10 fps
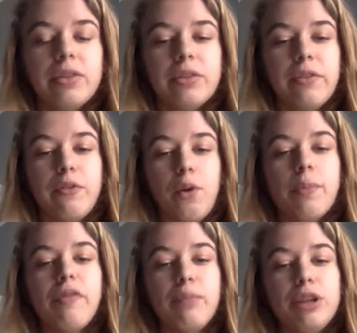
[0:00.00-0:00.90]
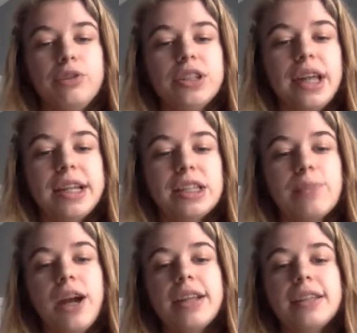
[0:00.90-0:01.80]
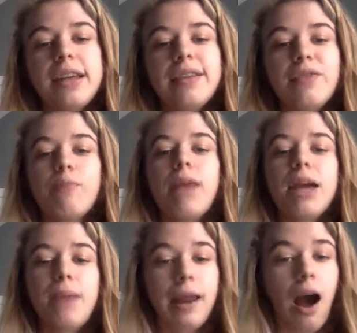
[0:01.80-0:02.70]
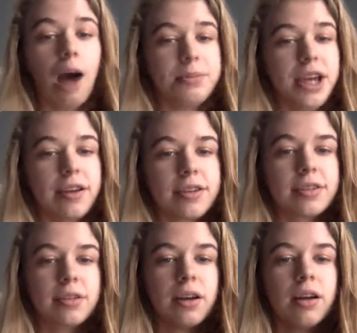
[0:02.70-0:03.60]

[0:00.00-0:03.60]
the form of pollution that it spreads is from man-made objects.